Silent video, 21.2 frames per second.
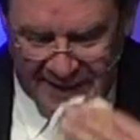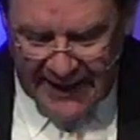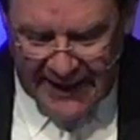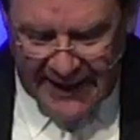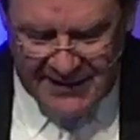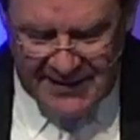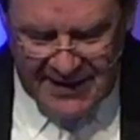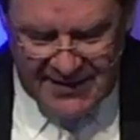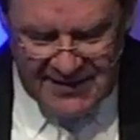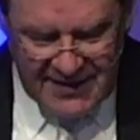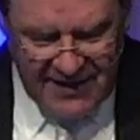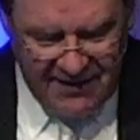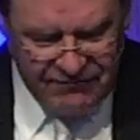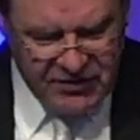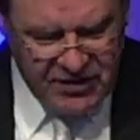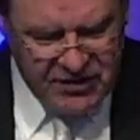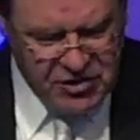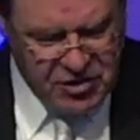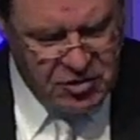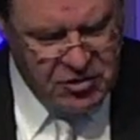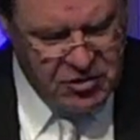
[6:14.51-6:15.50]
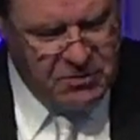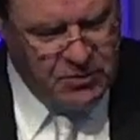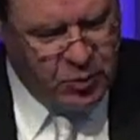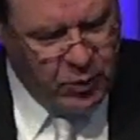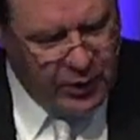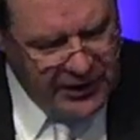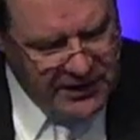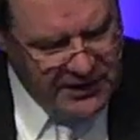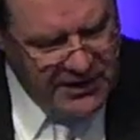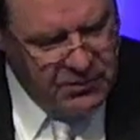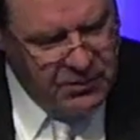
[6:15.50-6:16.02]
And they left the tomb
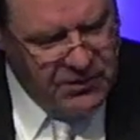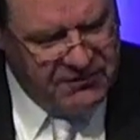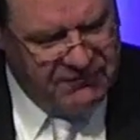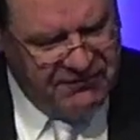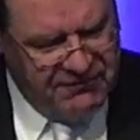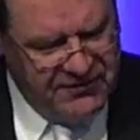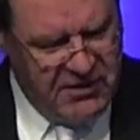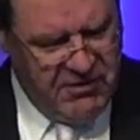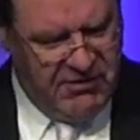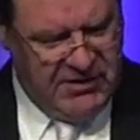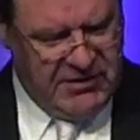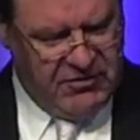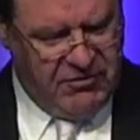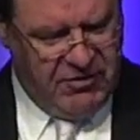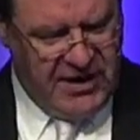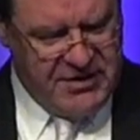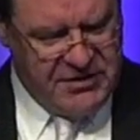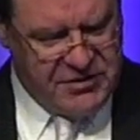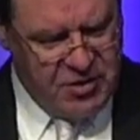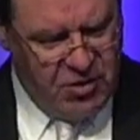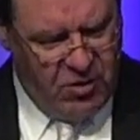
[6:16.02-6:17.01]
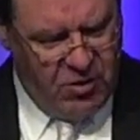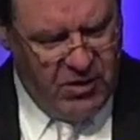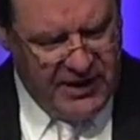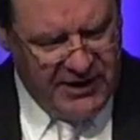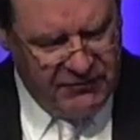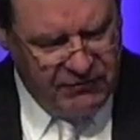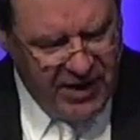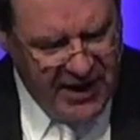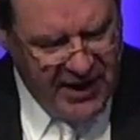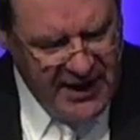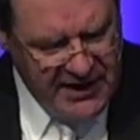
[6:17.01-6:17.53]
quickly with fear and great joy
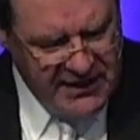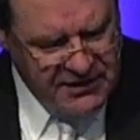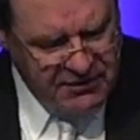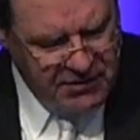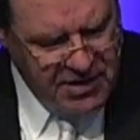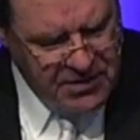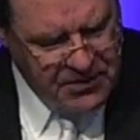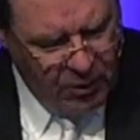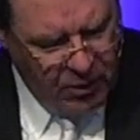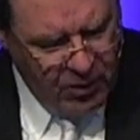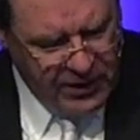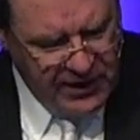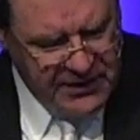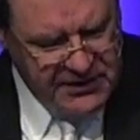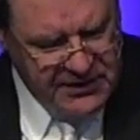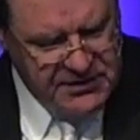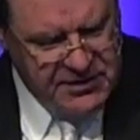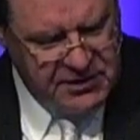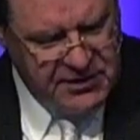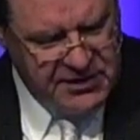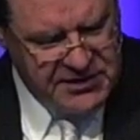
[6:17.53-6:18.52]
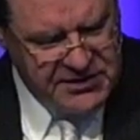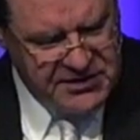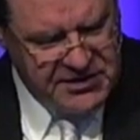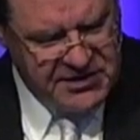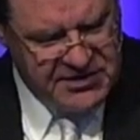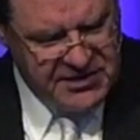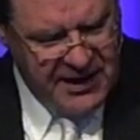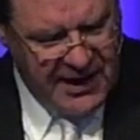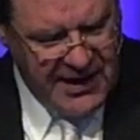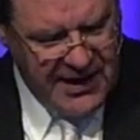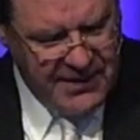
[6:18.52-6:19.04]
and ran to report it to his
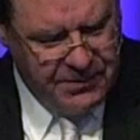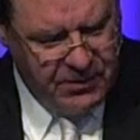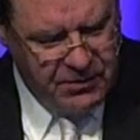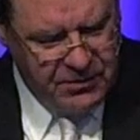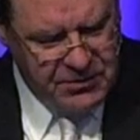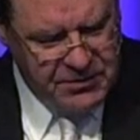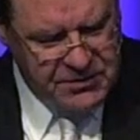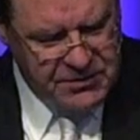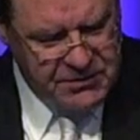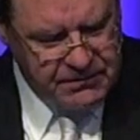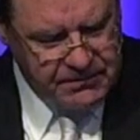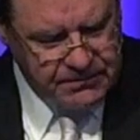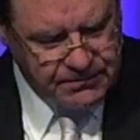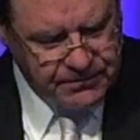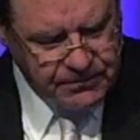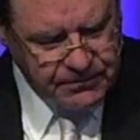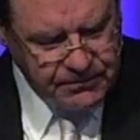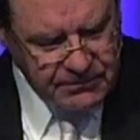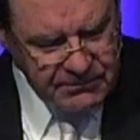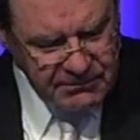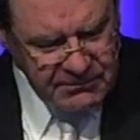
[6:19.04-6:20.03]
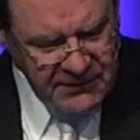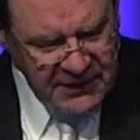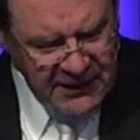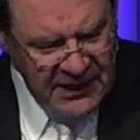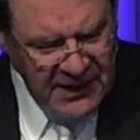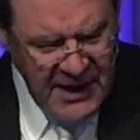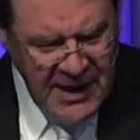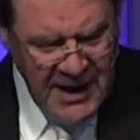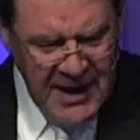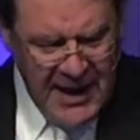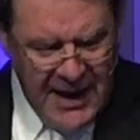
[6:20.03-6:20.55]
disciples.
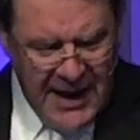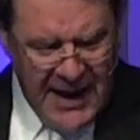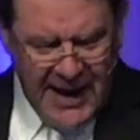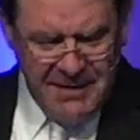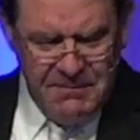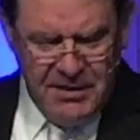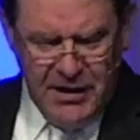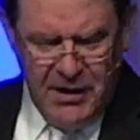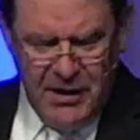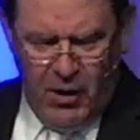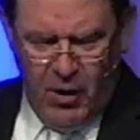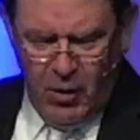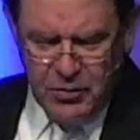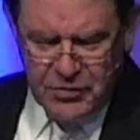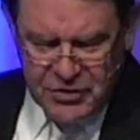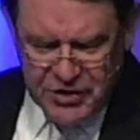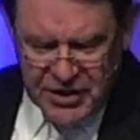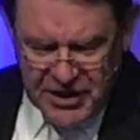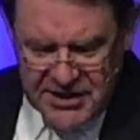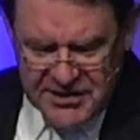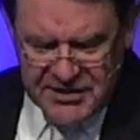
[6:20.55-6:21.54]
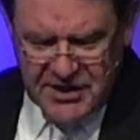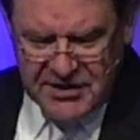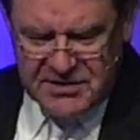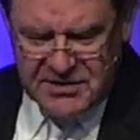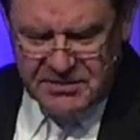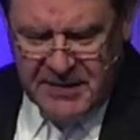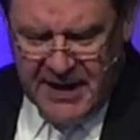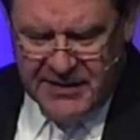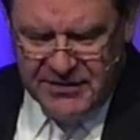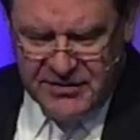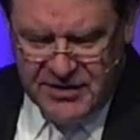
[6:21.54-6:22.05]
And behold, Jesus
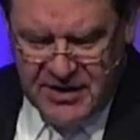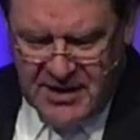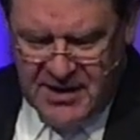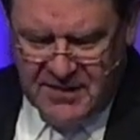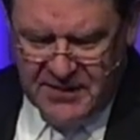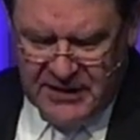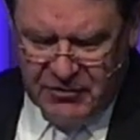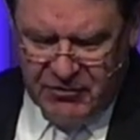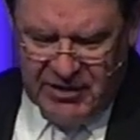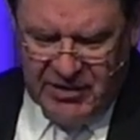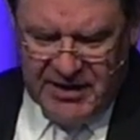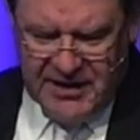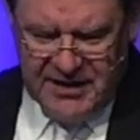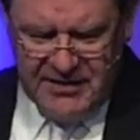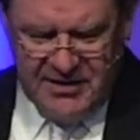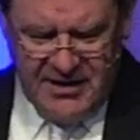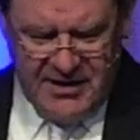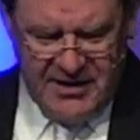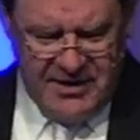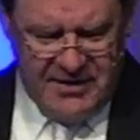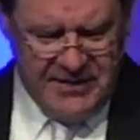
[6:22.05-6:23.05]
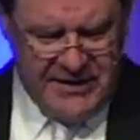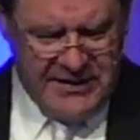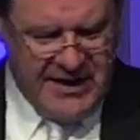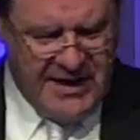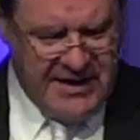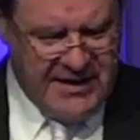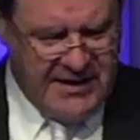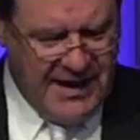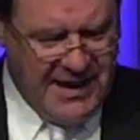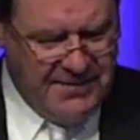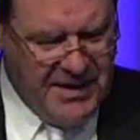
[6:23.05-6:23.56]
met them and greeted them, and
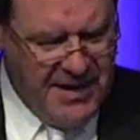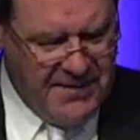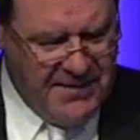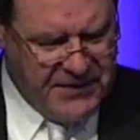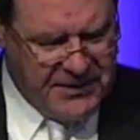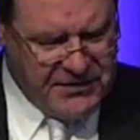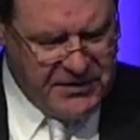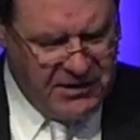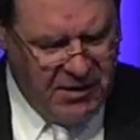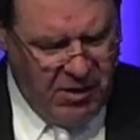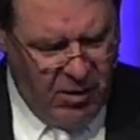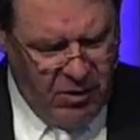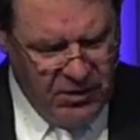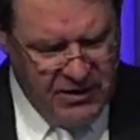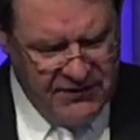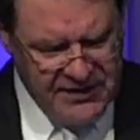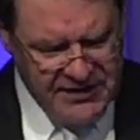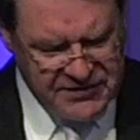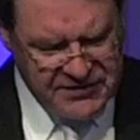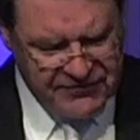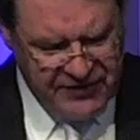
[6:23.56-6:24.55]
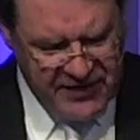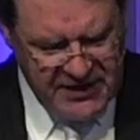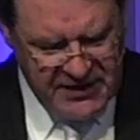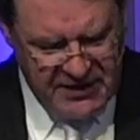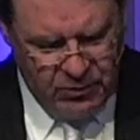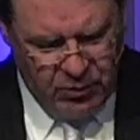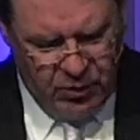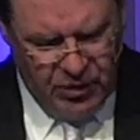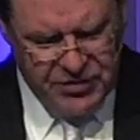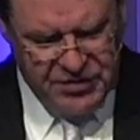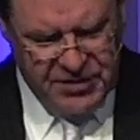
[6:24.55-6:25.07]
they came up and took hold of his feet
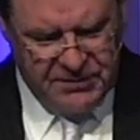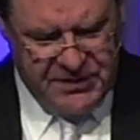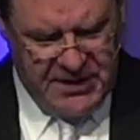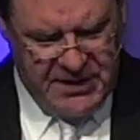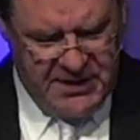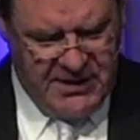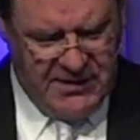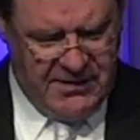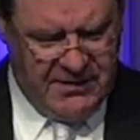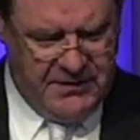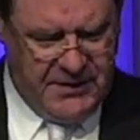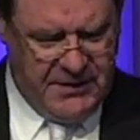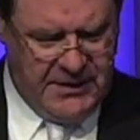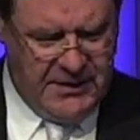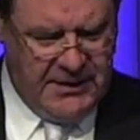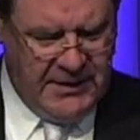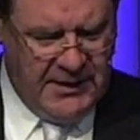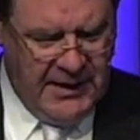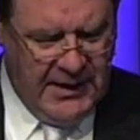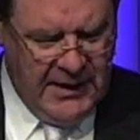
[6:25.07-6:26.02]
and worshiped him.